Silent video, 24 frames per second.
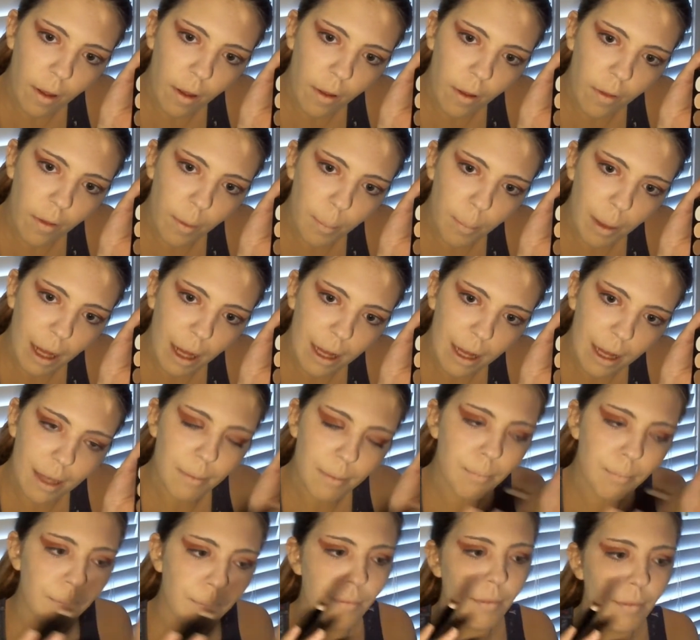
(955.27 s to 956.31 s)
on the palette,
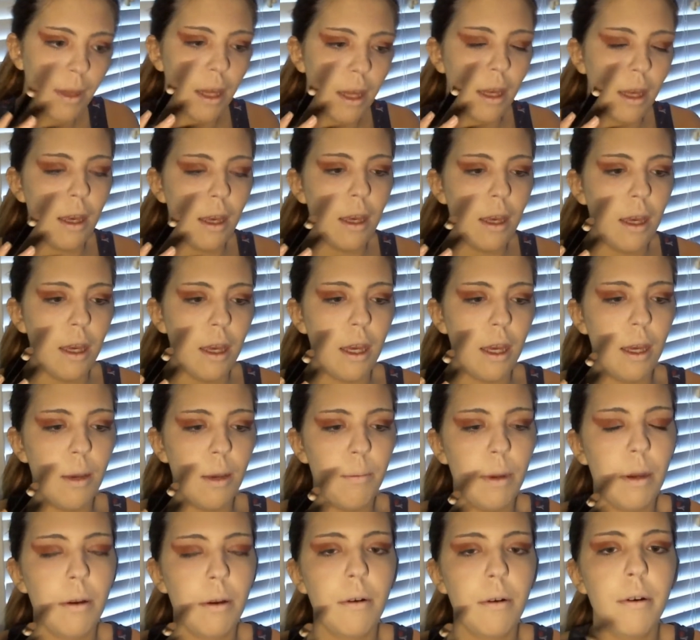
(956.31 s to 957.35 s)
and
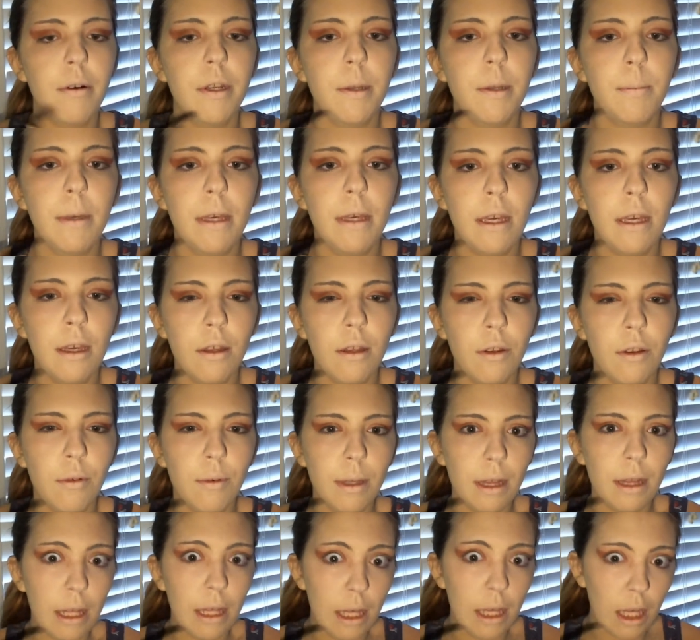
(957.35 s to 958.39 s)
we are going to be doing
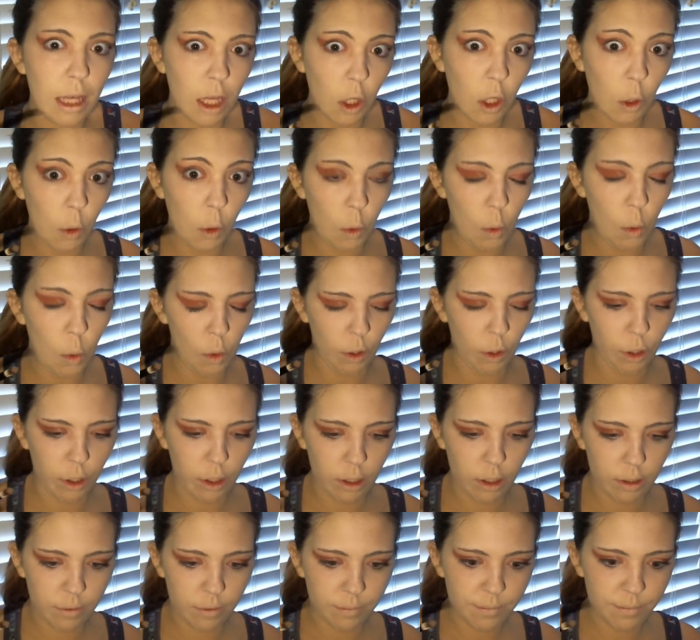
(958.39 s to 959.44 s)
the inner corner